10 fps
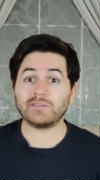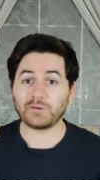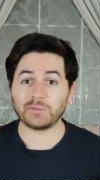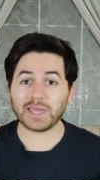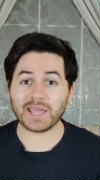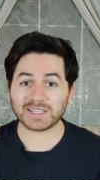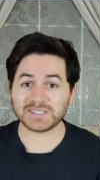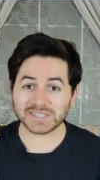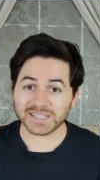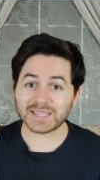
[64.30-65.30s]
from the
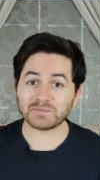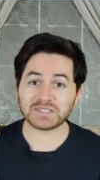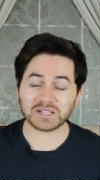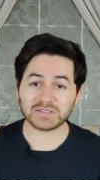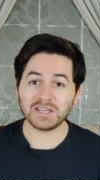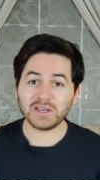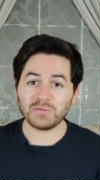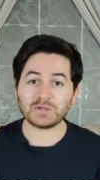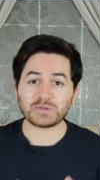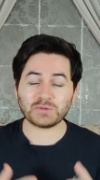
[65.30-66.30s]
SEC themselves,
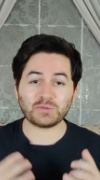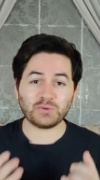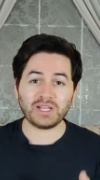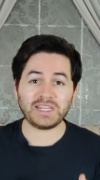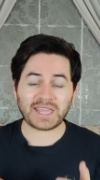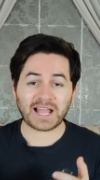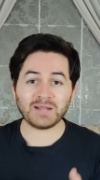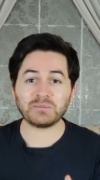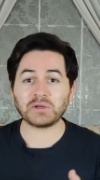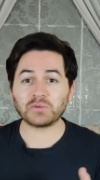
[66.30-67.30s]
which really
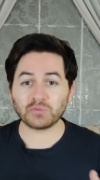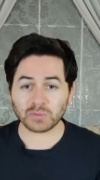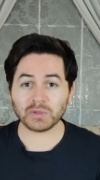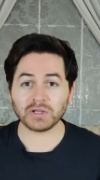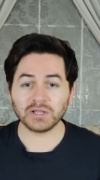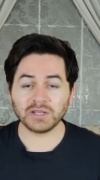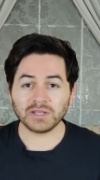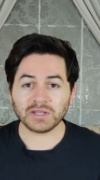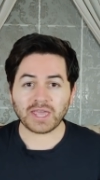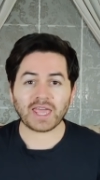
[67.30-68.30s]
helped Ripple.
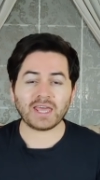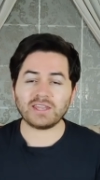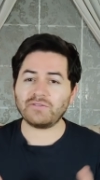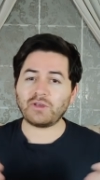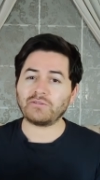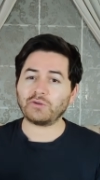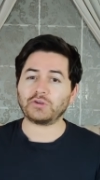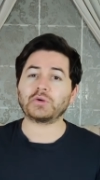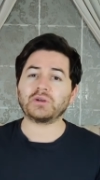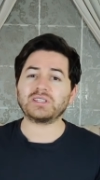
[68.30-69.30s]
And if you have
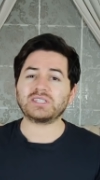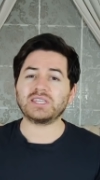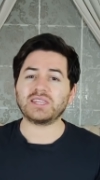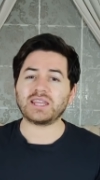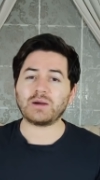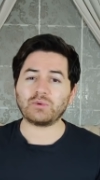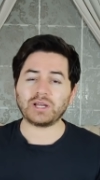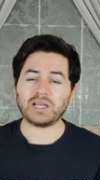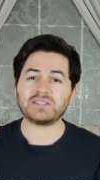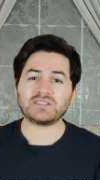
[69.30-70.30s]
not already seen that, I would
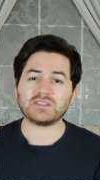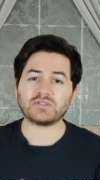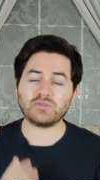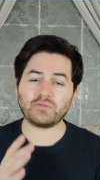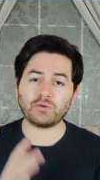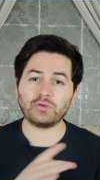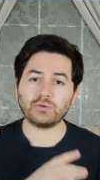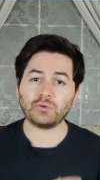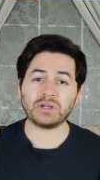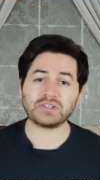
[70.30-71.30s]
highly suggest for you to
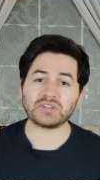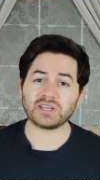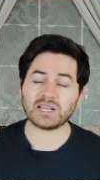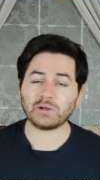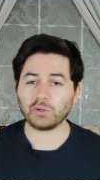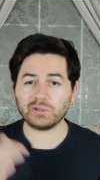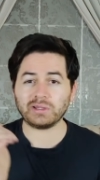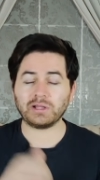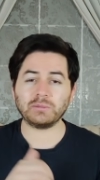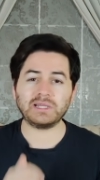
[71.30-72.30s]
go and check it out.
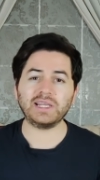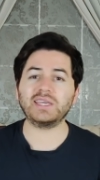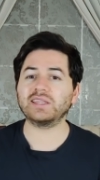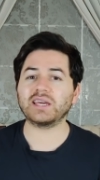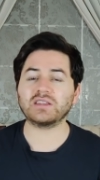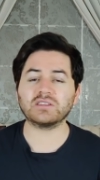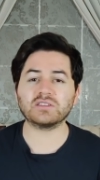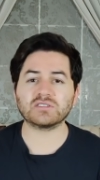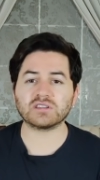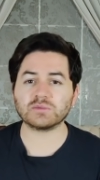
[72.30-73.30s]
I'll be linking that in the
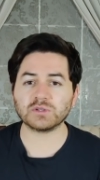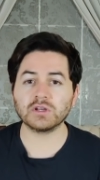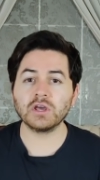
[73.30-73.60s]
description